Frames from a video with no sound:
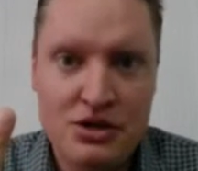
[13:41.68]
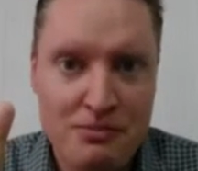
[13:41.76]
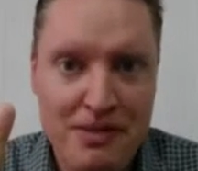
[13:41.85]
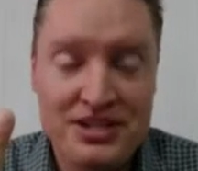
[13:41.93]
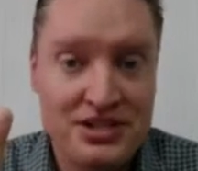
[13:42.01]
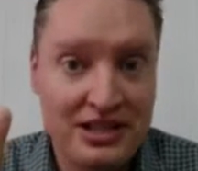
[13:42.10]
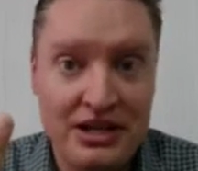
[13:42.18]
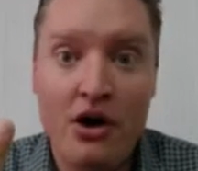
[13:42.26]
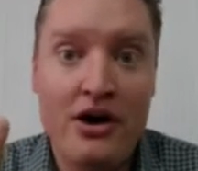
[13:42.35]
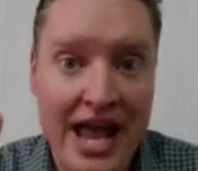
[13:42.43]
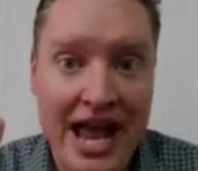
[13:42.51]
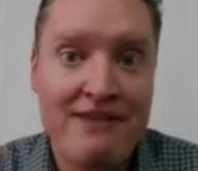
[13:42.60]
you basically
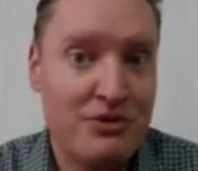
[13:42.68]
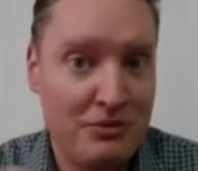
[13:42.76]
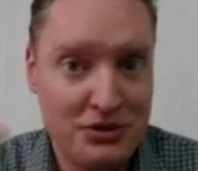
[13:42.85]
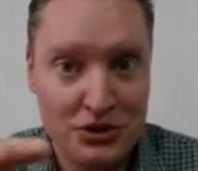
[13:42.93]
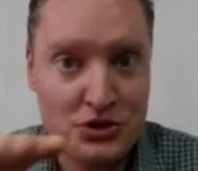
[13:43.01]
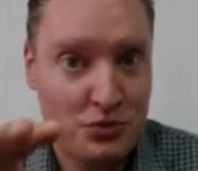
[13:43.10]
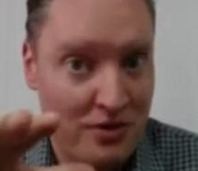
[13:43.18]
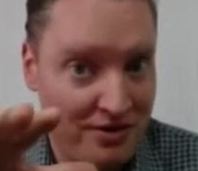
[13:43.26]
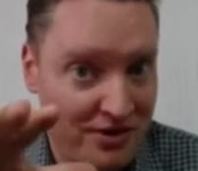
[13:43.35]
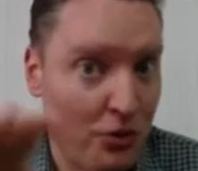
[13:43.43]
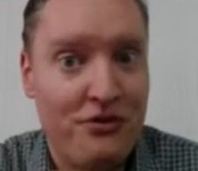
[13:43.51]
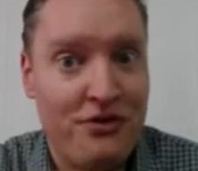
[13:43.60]
already have the results
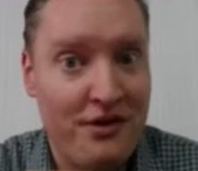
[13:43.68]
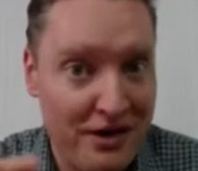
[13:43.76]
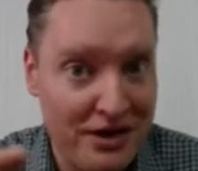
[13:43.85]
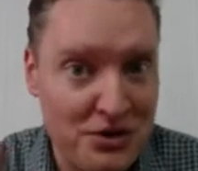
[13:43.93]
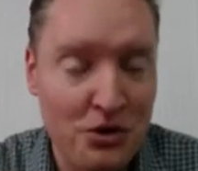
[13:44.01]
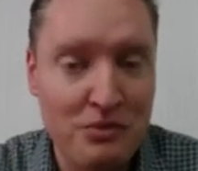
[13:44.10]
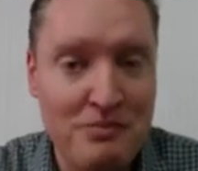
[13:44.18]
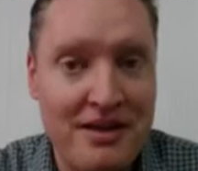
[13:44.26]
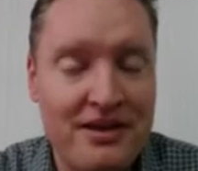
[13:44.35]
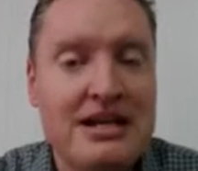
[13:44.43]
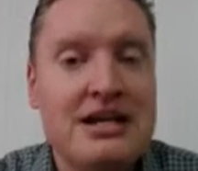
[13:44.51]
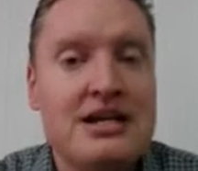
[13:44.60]
with the old theory and the old
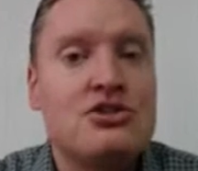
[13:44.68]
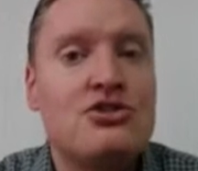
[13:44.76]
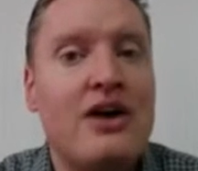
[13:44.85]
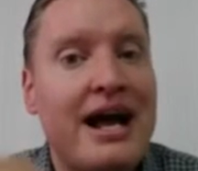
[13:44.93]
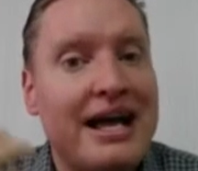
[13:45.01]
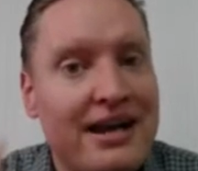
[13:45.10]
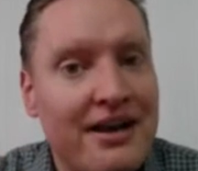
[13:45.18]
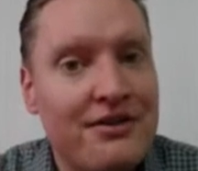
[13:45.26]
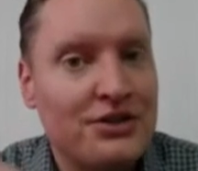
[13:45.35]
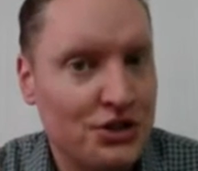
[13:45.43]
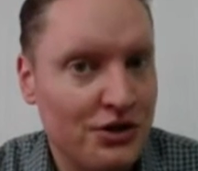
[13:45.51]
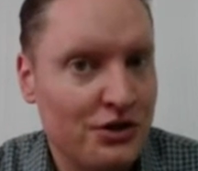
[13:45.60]
method. Try
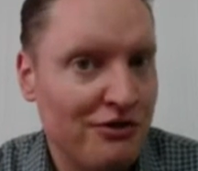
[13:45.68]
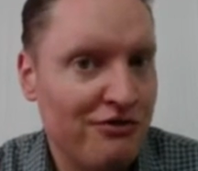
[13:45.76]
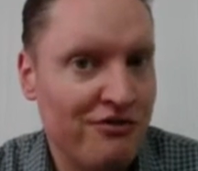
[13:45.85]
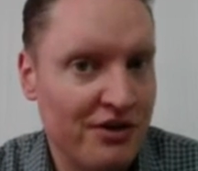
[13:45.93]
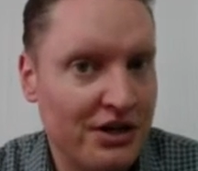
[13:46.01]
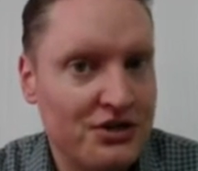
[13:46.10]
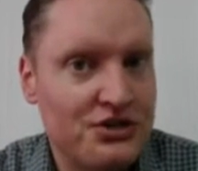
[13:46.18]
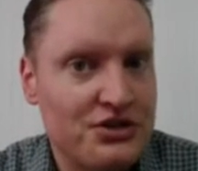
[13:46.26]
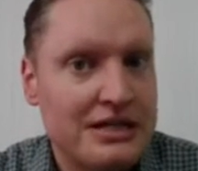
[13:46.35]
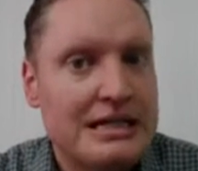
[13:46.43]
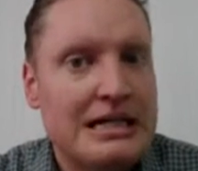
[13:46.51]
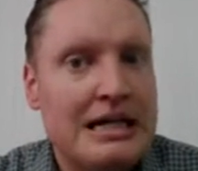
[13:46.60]
another journal
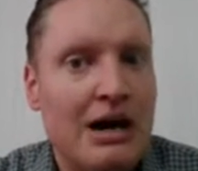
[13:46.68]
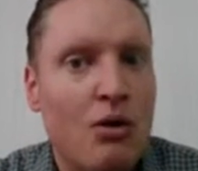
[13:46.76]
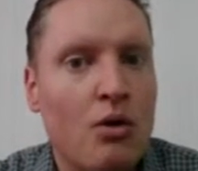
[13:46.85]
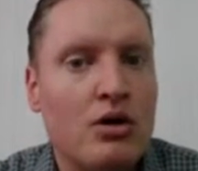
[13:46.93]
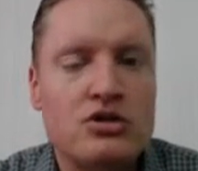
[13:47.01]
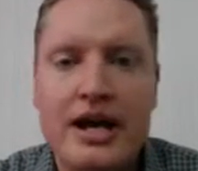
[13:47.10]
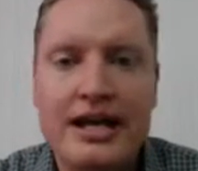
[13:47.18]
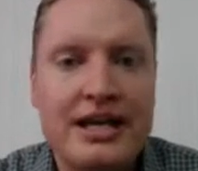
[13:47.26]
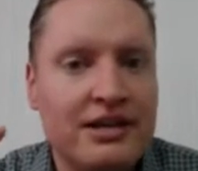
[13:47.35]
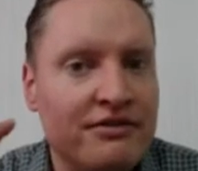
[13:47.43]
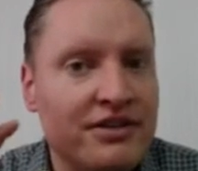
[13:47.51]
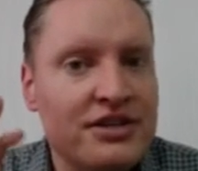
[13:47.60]
first, or try to
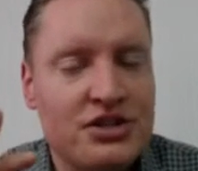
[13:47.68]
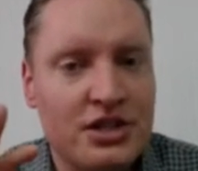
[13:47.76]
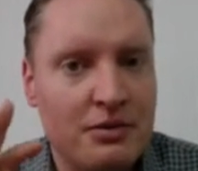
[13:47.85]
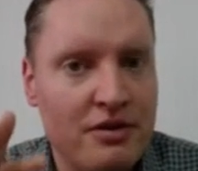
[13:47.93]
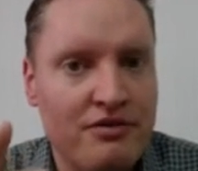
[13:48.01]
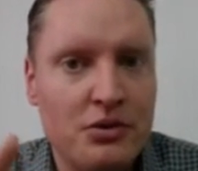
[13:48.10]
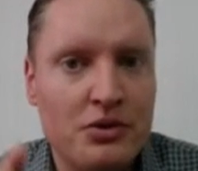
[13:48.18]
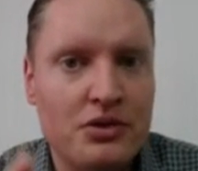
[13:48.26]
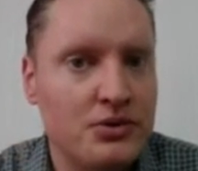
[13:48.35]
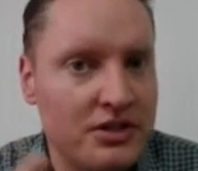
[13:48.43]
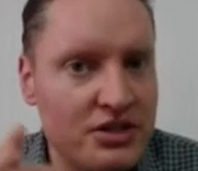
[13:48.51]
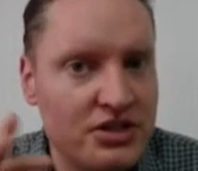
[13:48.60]
convince the reviewer
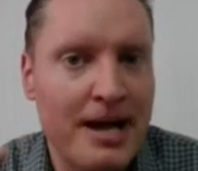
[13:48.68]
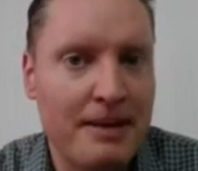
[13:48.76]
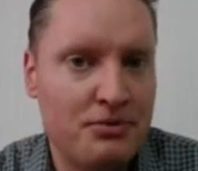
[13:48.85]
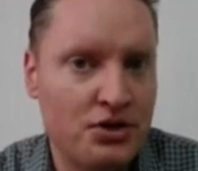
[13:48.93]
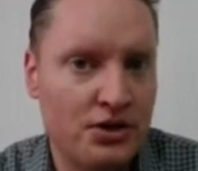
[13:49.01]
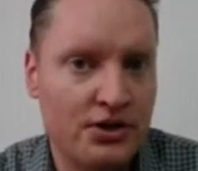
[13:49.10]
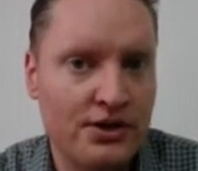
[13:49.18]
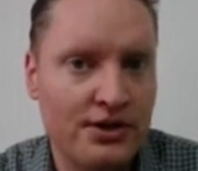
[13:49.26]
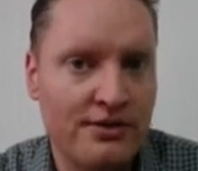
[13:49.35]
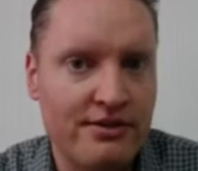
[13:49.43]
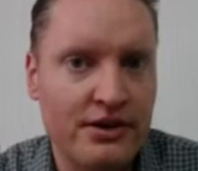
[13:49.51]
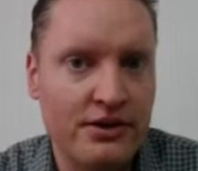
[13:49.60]
to accept your
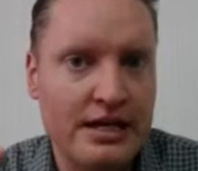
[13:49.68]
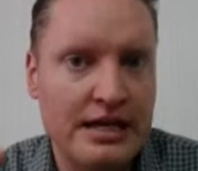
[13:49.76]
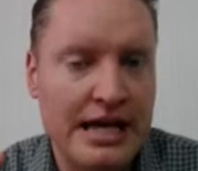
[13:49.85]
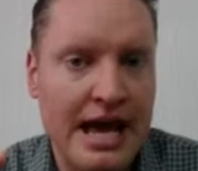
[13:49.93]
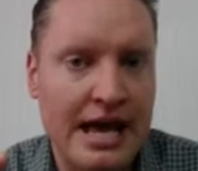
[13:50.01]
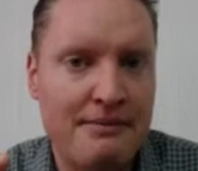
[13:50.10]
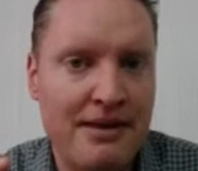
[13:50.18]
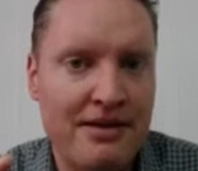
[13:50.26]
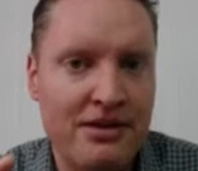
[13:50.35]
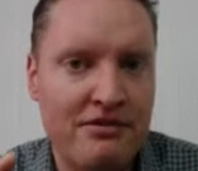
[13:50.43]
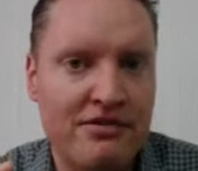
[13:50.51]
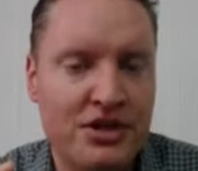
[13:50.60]
current theory and
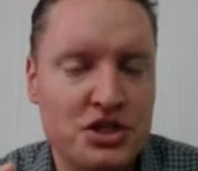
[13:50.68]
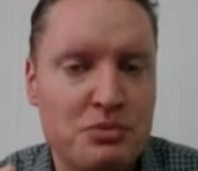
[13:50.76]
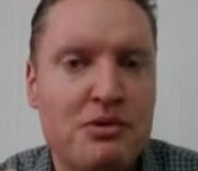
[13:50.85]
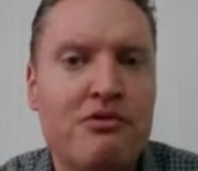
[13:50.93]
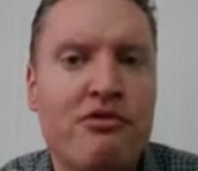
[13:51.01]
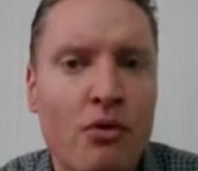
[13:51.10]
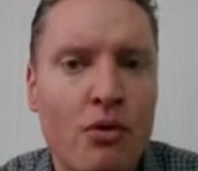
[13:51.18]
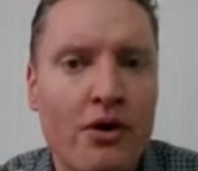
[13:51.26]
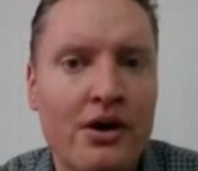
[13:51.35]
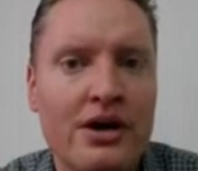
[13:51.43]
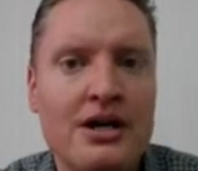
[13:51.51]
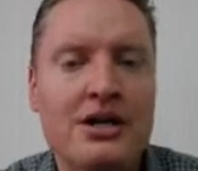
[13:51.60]
method first
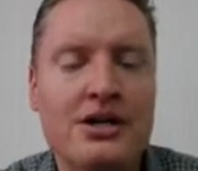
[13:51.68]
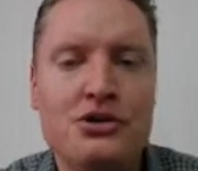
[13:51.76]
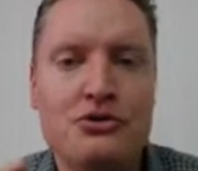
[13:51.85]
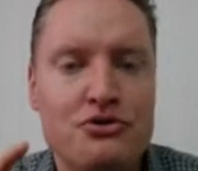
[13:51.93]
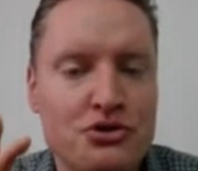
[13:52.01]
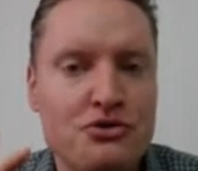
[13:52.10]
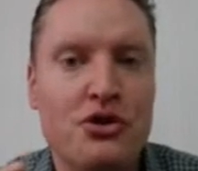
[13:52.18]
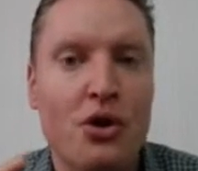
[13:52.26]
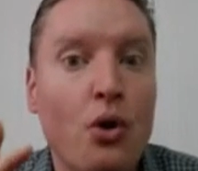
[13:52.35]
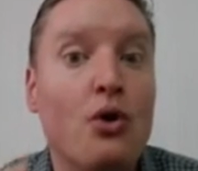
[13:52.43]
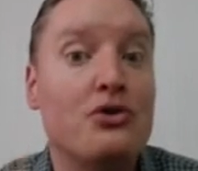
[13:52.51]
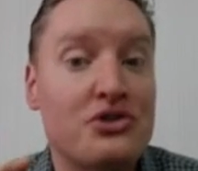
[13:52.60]
before you do
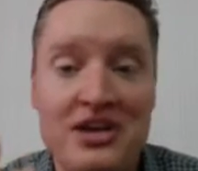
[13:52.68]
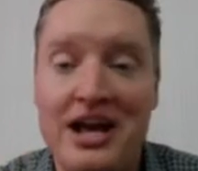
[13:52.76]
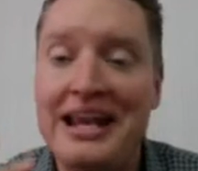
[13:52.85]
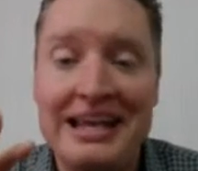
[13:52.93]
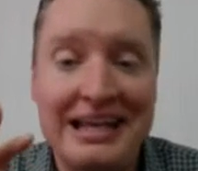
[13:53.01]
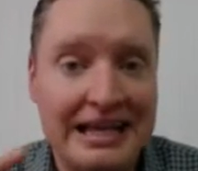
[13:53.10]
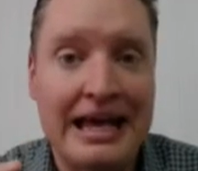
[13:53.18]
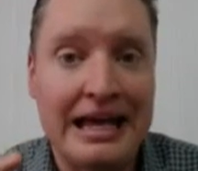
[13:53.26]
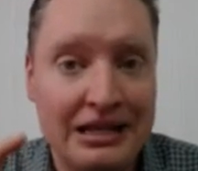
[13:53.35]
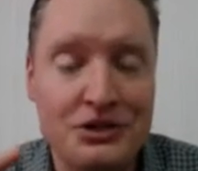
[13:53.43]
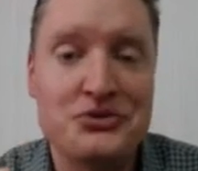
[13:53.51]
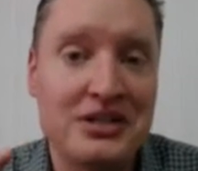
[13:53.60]
the whole study
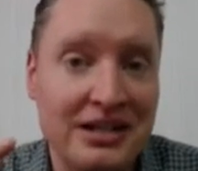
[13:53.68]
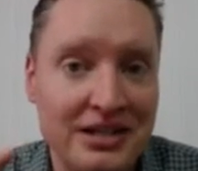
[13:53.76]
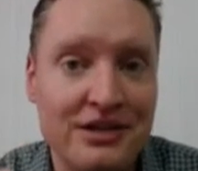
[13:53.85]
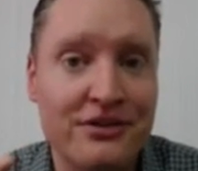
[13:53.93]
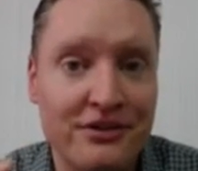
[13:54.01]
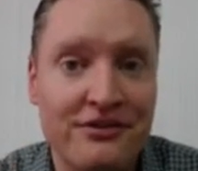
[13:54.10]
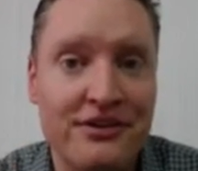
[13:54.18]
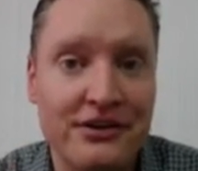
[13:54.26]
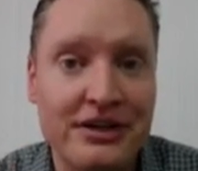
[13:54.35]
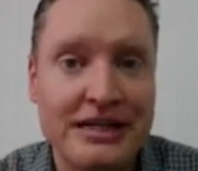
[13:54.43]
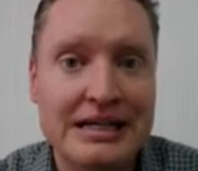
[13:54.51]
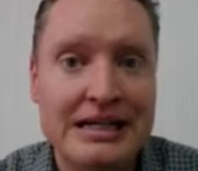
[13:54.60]
again using a different
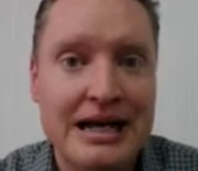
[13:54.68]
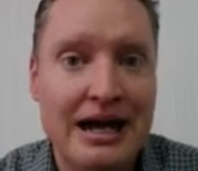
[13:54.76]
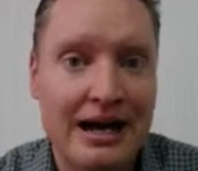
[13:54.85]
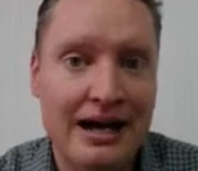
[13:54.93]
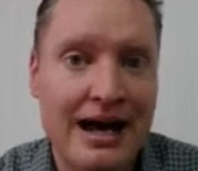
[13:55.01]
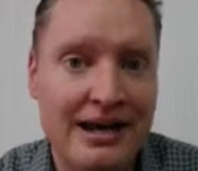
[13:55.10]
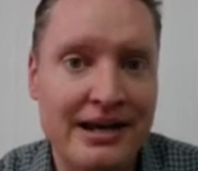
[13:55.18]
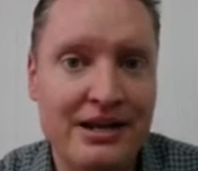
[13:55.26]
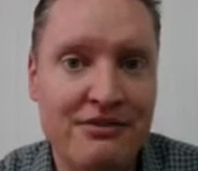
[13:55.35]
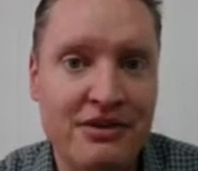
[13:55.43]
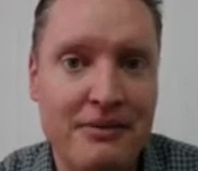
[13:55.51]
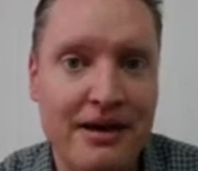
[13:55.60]
theory and a
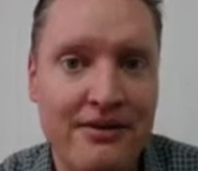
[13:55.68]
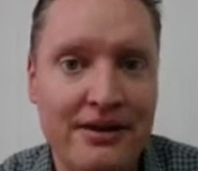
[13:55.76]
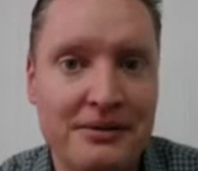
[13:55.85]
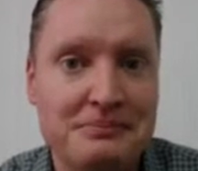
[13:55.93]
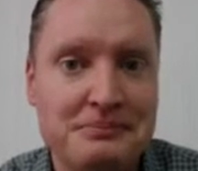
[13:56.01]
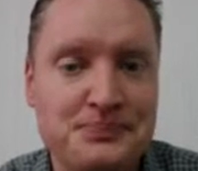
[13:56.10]
different method.